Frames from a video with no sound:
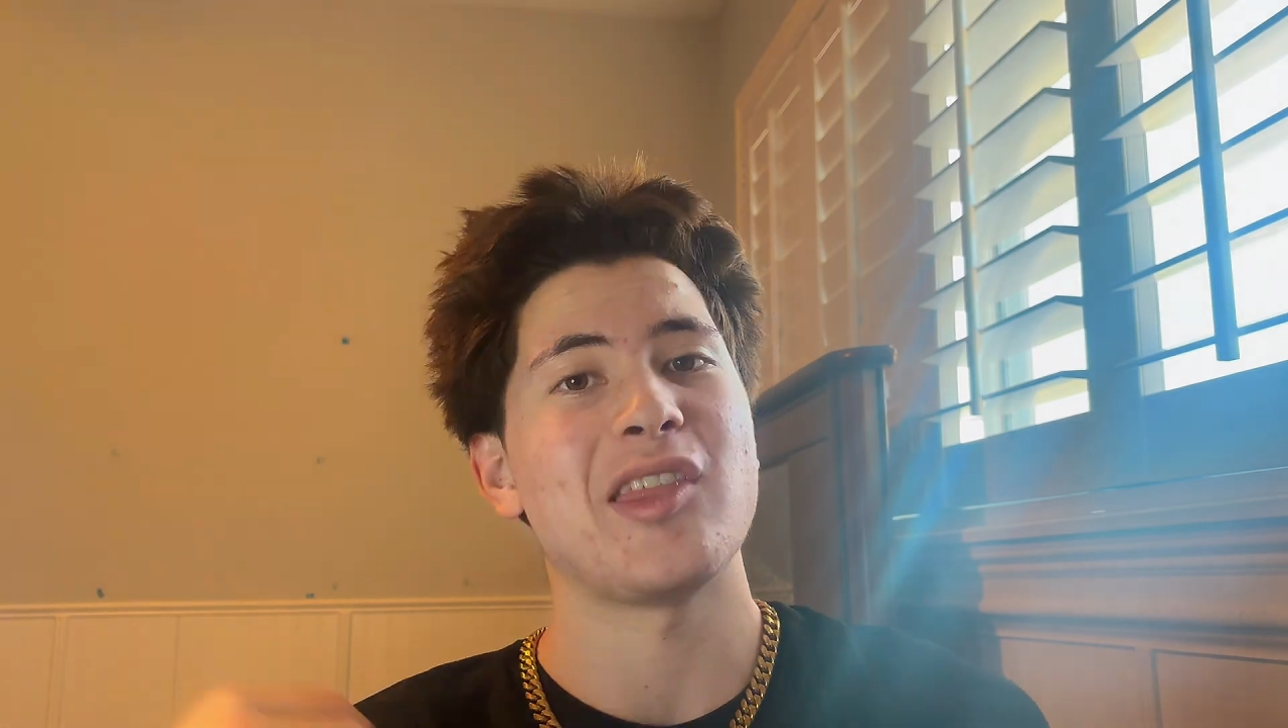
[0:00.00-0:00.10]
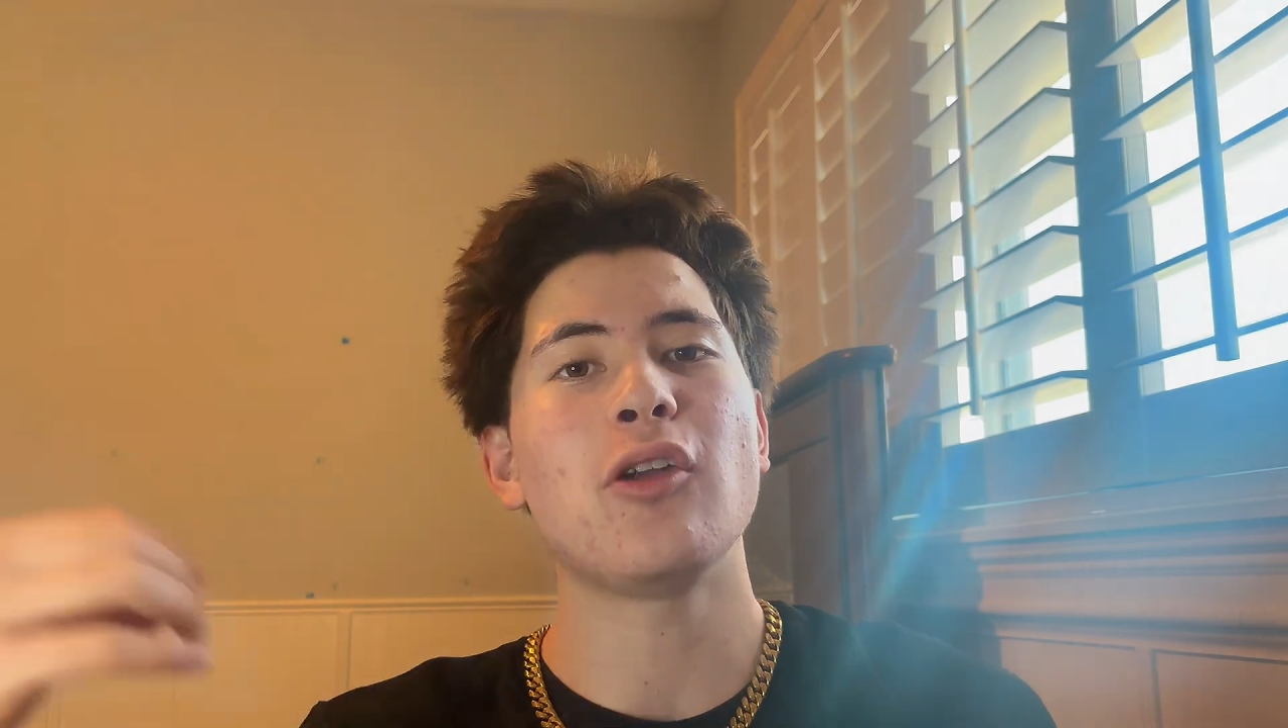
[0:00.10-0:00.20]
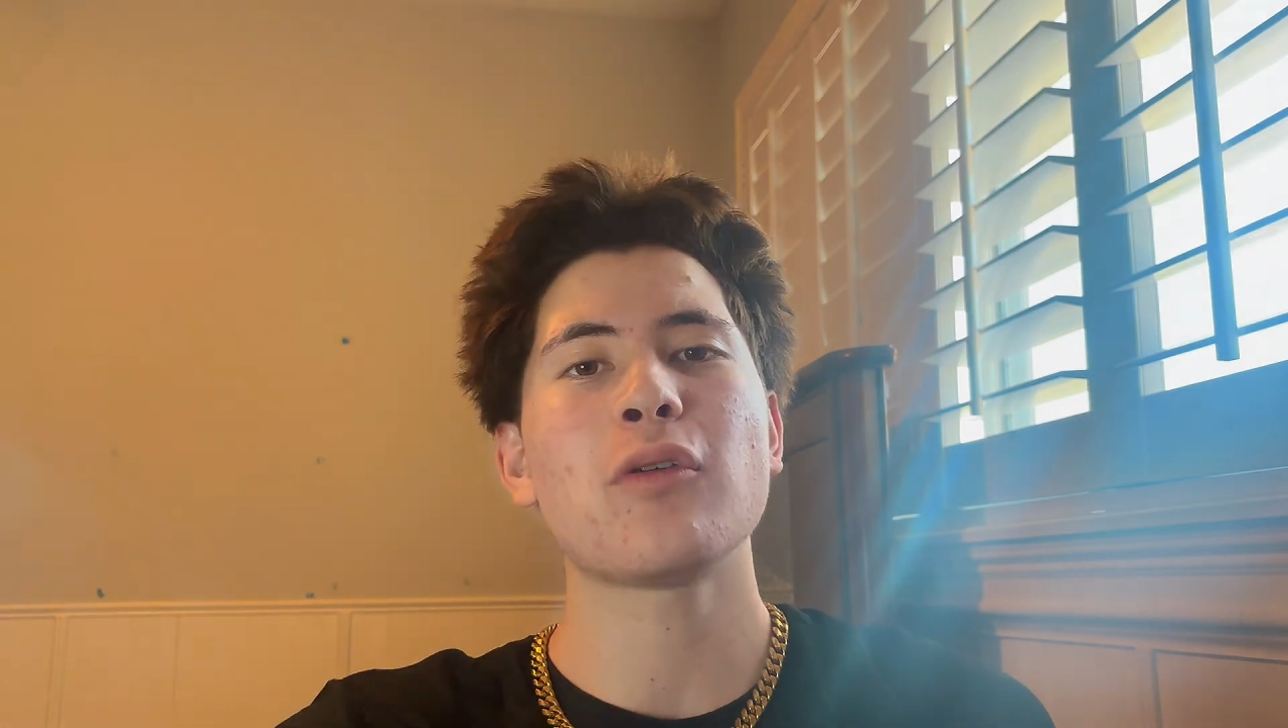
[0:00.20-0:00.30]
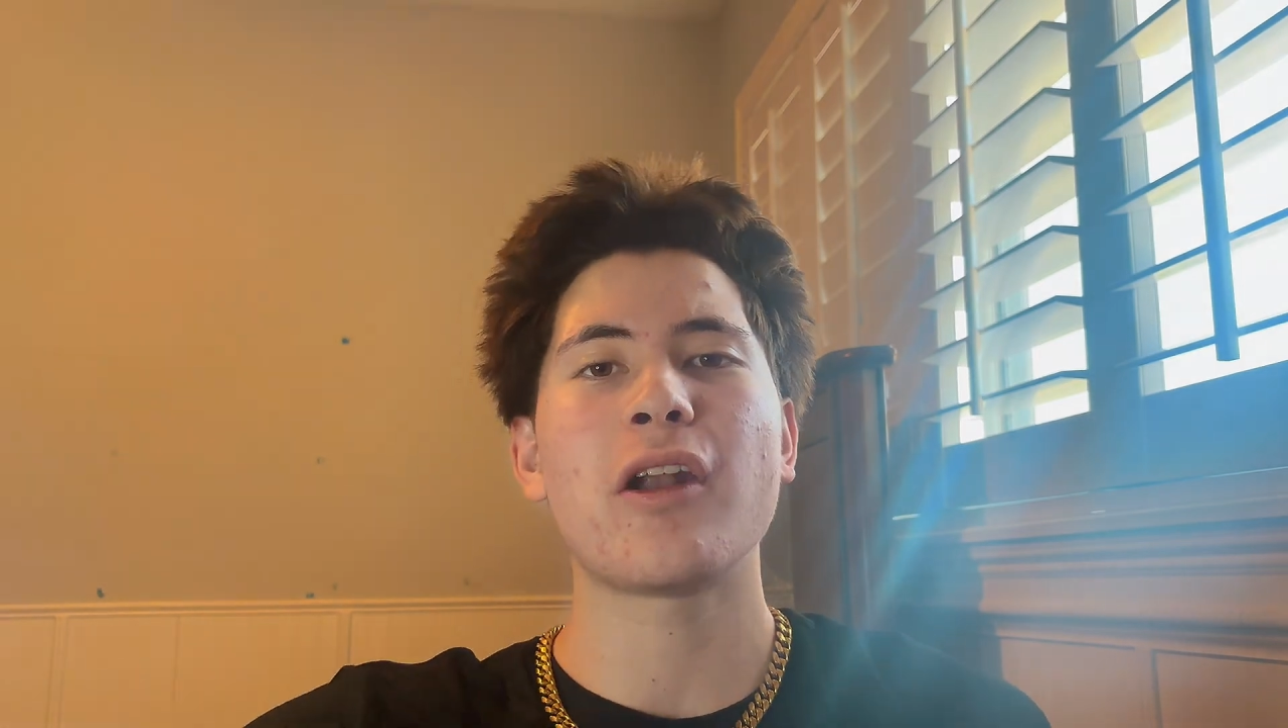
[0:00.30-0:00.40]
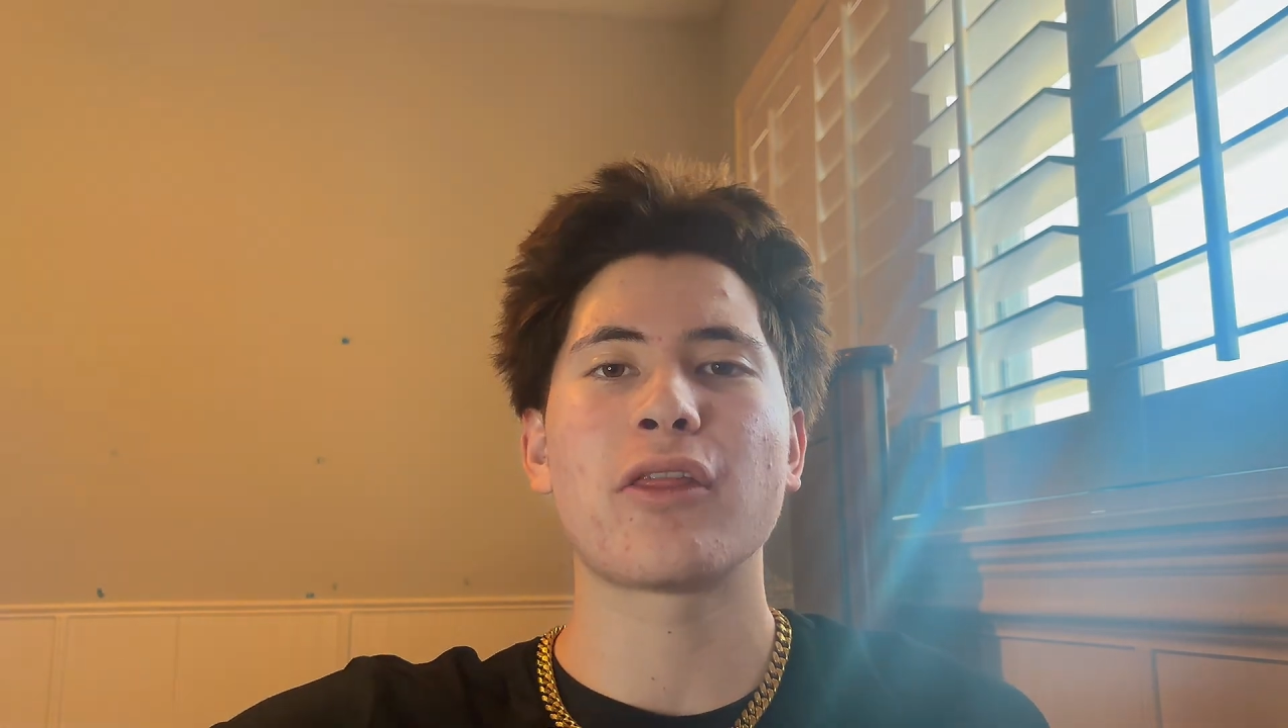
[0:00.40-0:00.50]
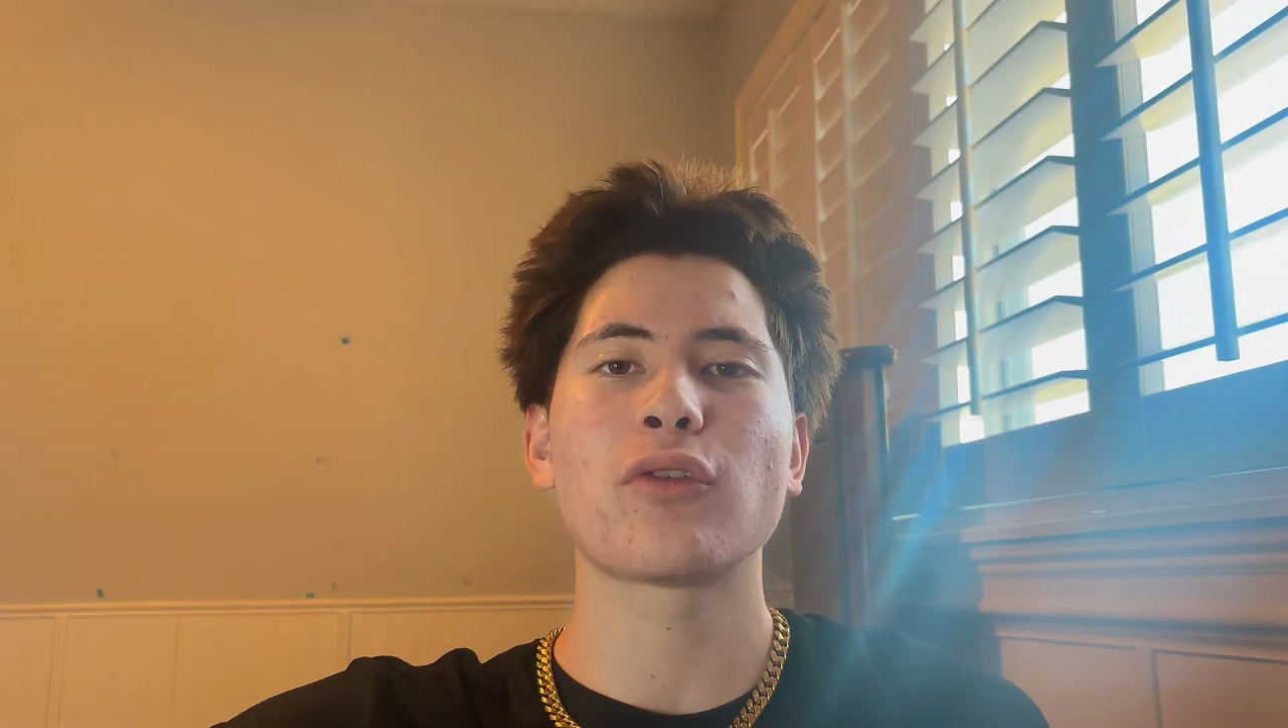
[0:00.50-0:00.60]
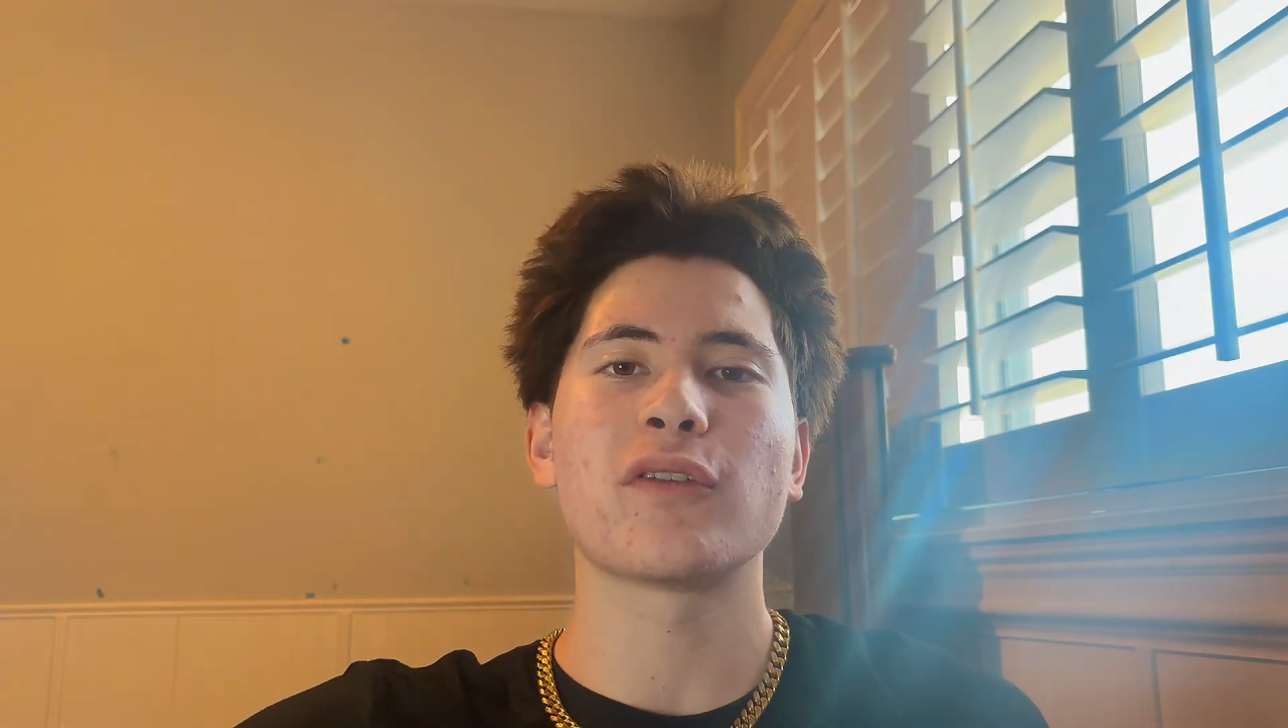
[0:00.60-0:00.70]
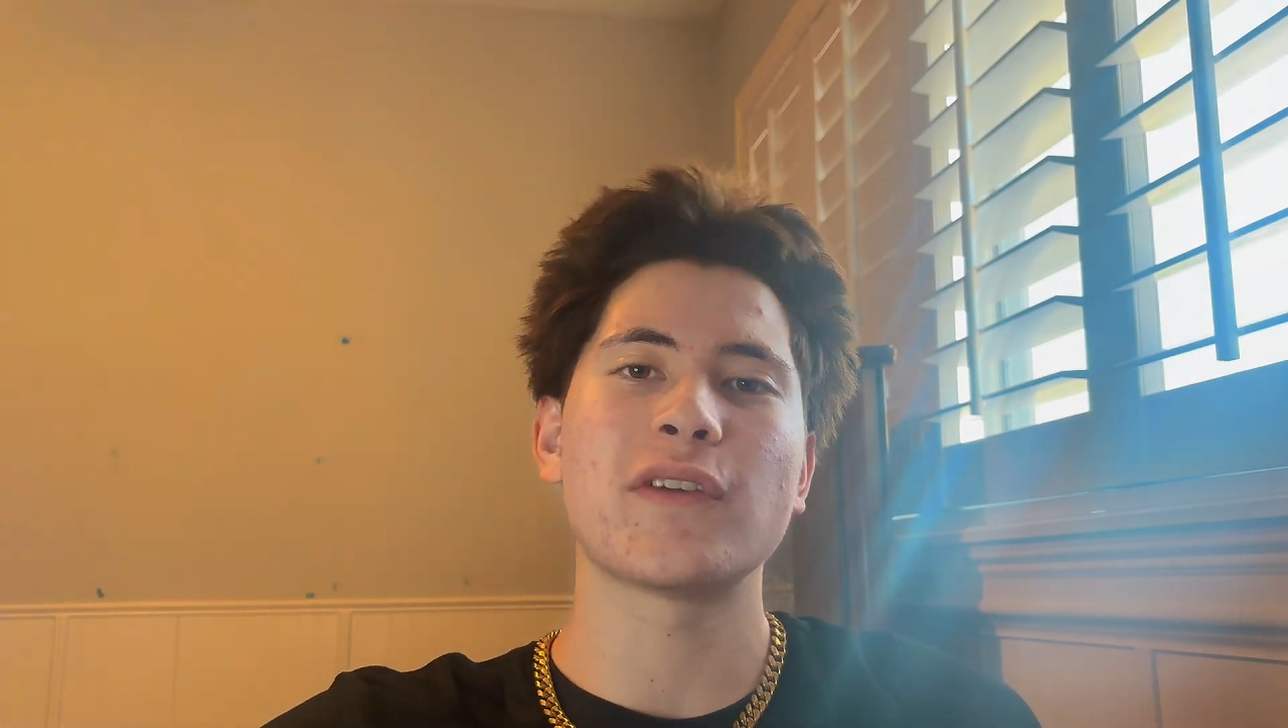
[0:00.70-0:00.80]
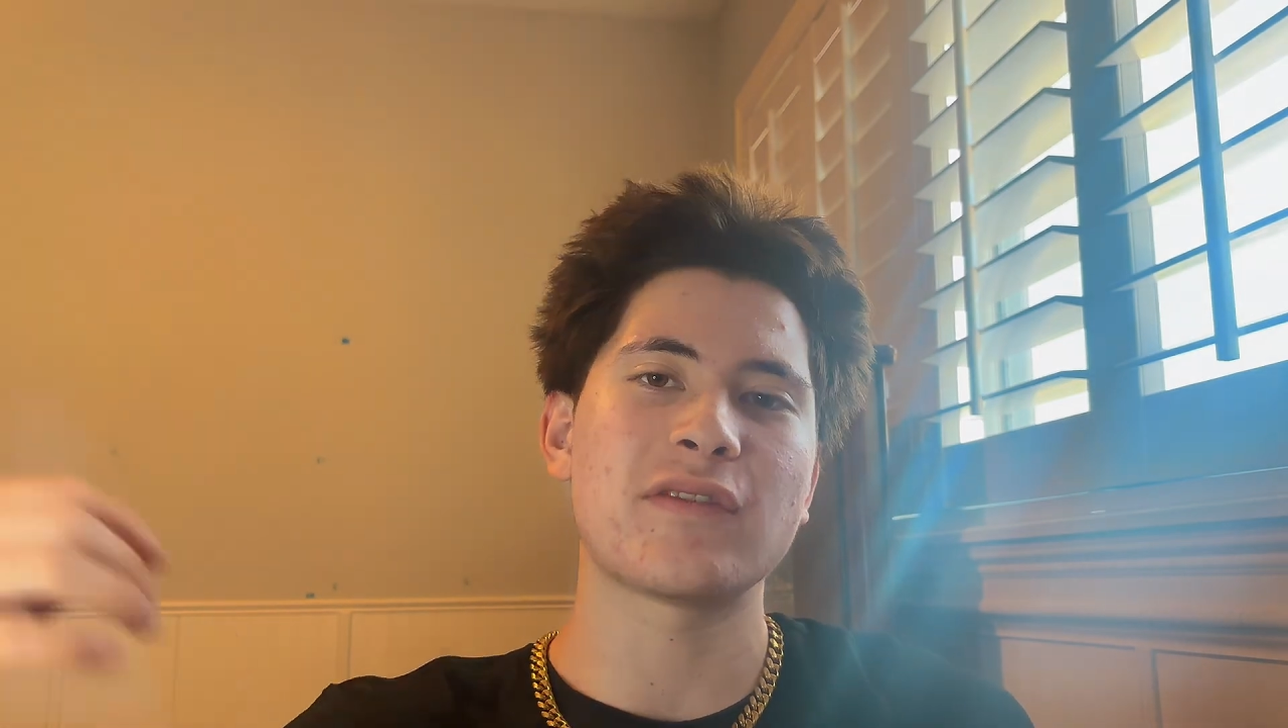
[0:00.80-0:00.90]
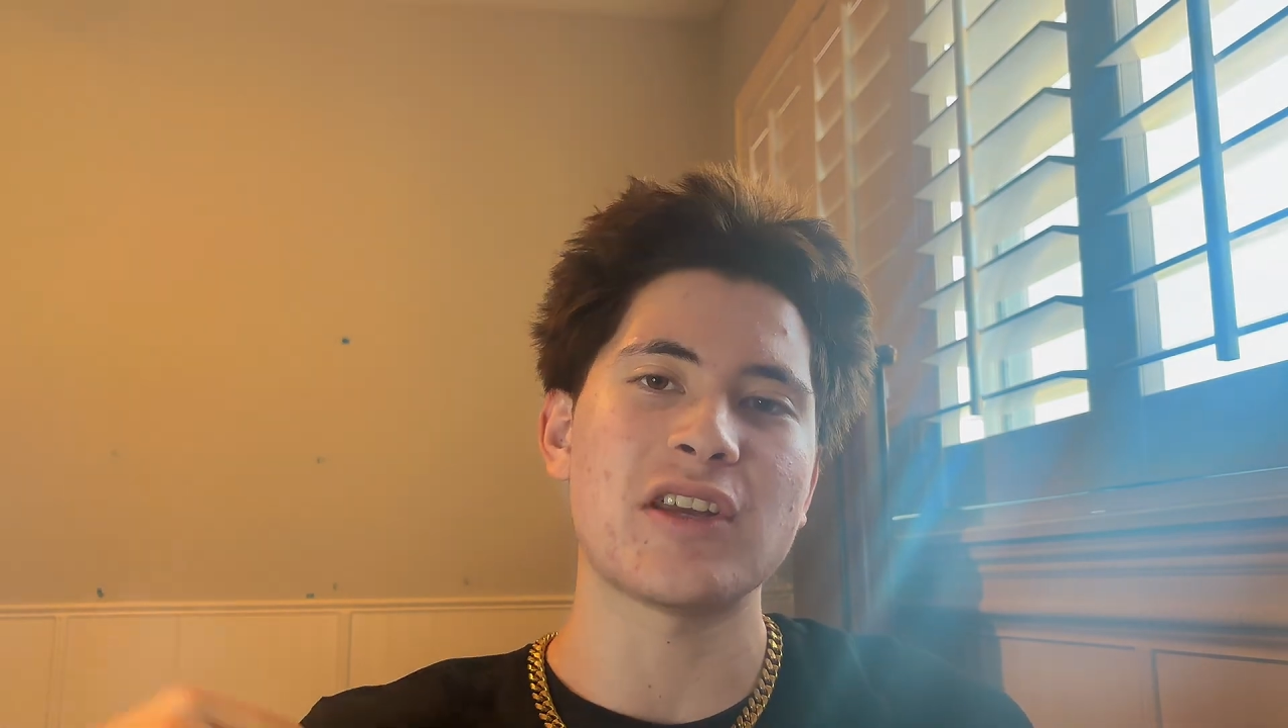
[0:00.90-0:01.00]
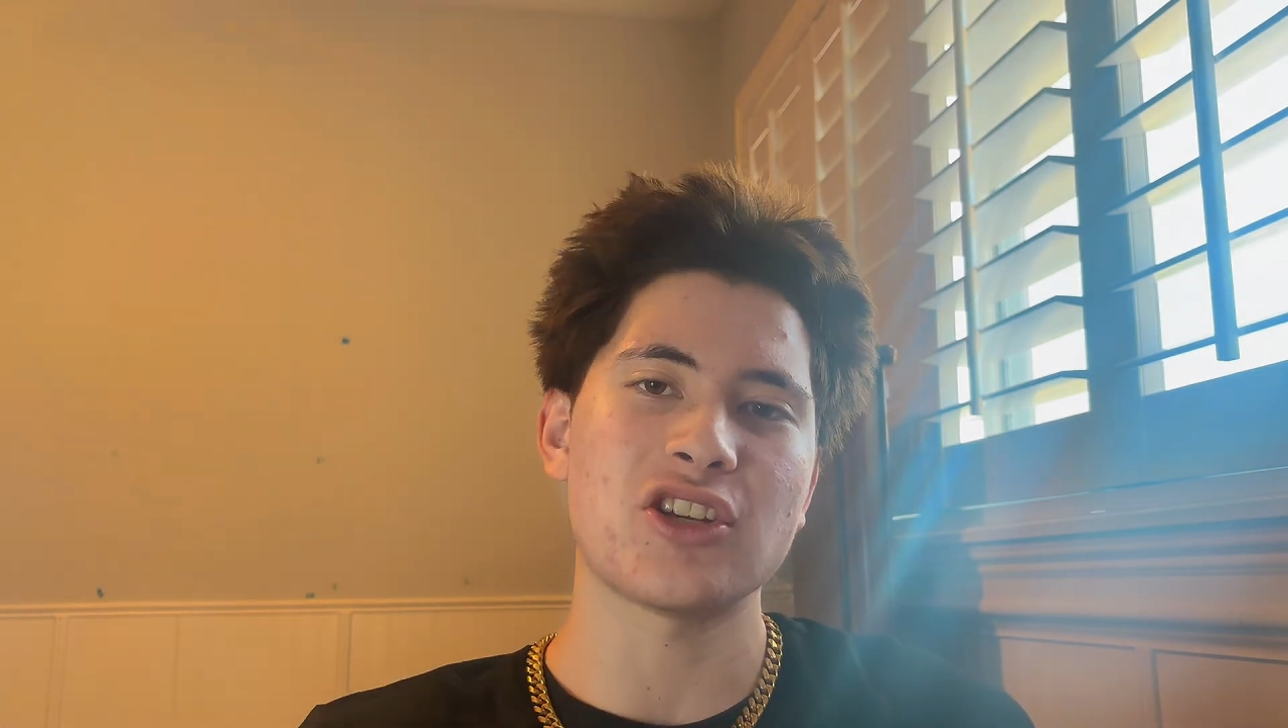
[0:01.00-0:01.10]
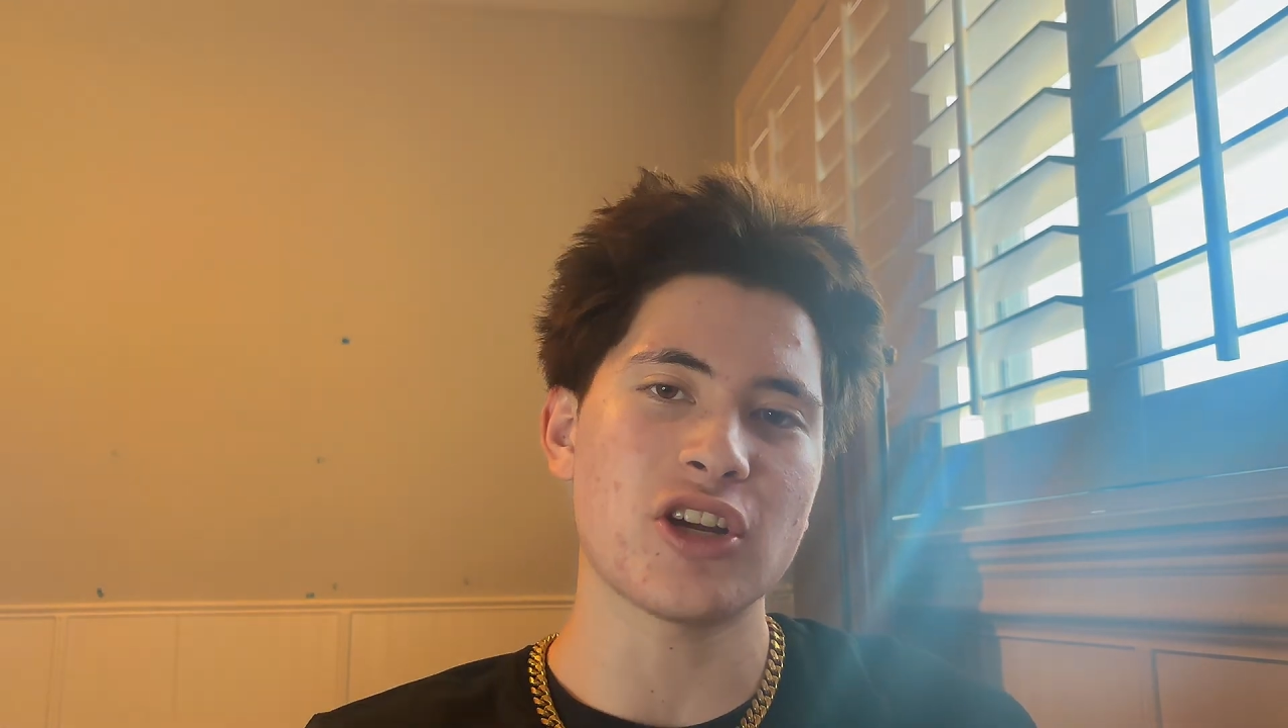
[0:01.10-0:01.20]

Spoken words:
They don't gotta throw 15